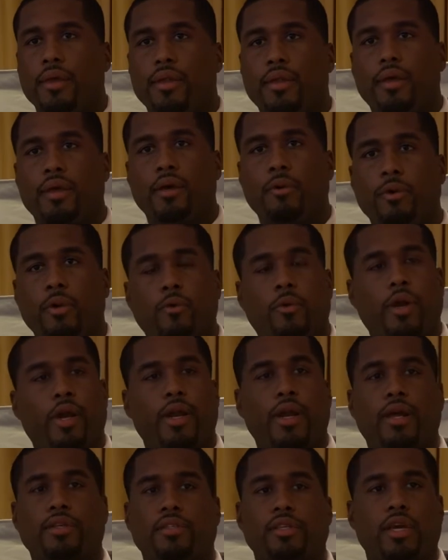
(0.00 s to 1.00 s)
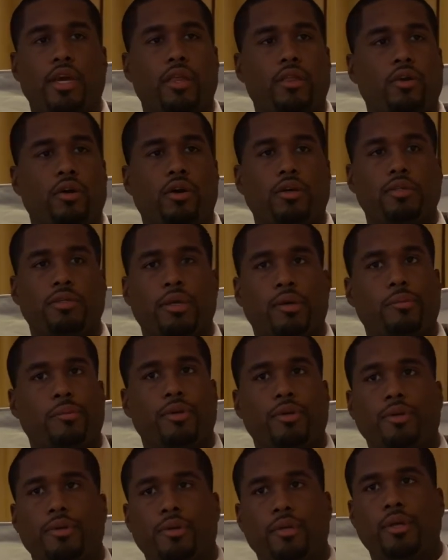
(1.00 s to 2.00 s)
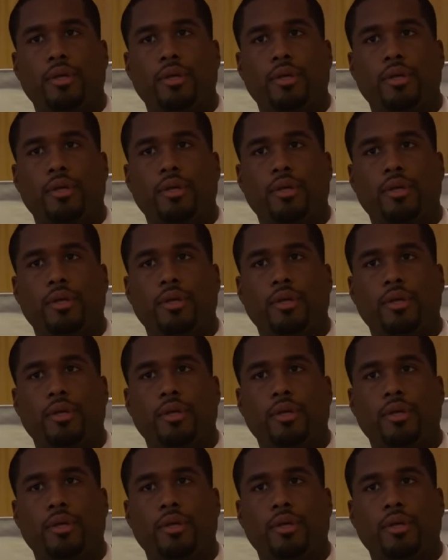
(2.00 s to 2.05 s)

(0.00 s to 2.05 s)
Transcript: And we were working out together all summer.